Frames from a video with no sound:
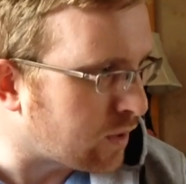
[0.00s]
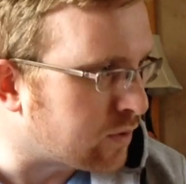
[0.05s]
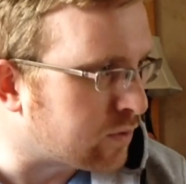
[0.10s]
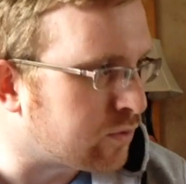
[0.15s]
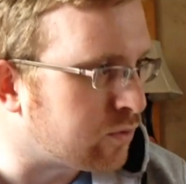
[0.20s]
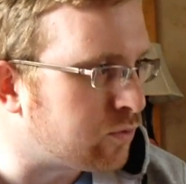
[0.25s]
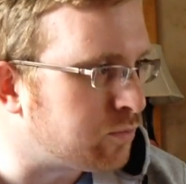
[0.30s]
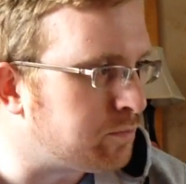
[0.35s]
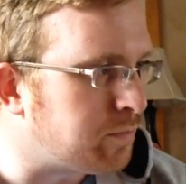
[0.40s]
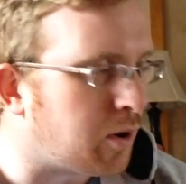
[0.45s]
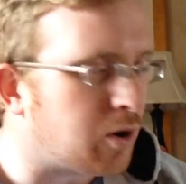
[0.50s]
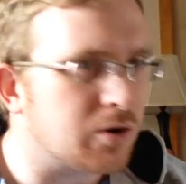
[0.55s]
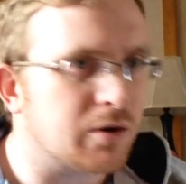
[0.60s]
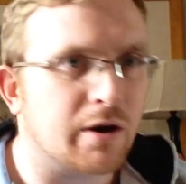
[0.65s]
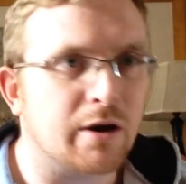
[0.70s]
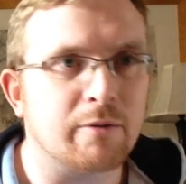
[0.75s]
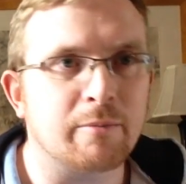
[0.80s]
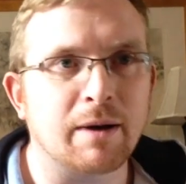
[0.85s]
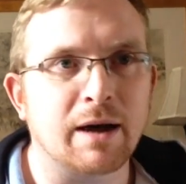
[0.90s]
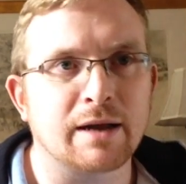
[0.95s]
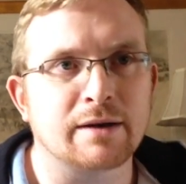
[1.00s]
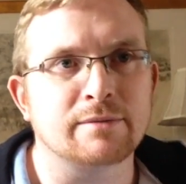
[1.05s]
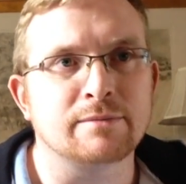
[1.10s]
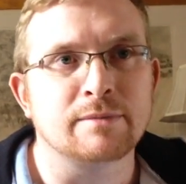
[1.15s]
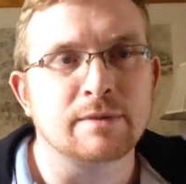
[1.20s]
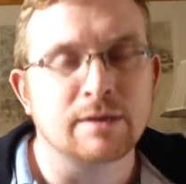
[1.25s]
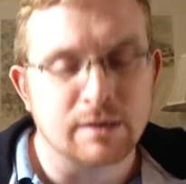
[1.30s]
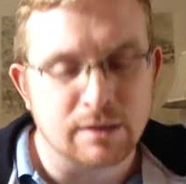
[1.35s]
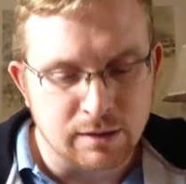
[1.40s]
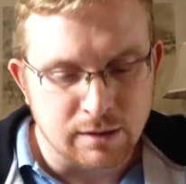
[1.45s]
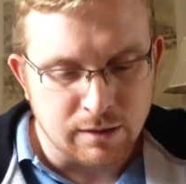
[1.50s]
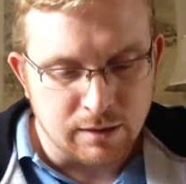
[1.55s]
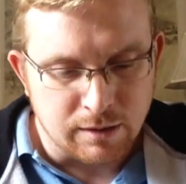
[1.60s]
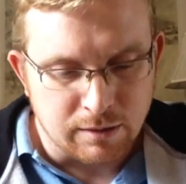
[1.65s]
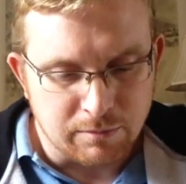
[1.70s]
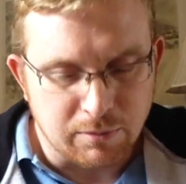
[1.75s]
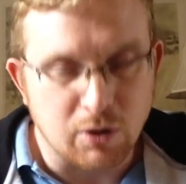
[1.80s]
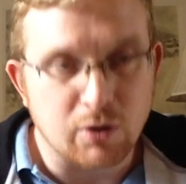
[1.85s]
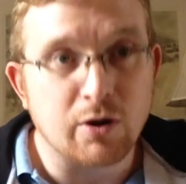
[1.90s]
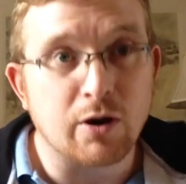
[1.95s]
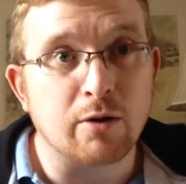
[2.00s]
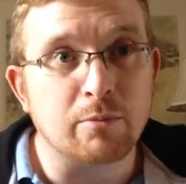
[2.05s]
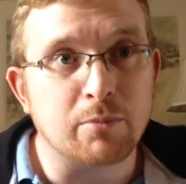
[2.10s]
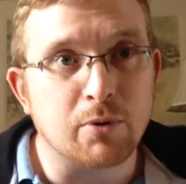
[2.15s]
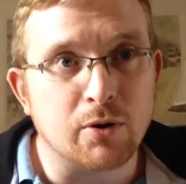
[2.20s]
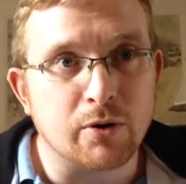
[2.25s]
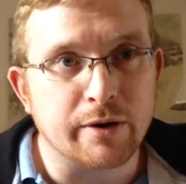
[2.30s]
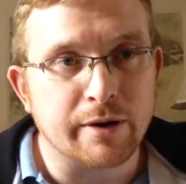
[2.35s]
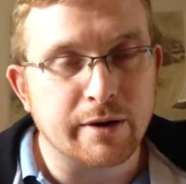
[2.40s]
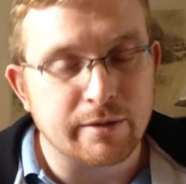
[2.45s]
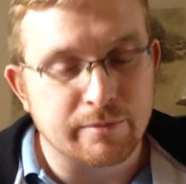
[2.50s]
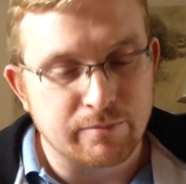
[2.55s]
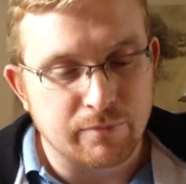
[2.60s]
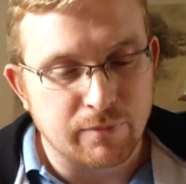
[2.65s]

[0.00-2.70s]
called Bongo Boy.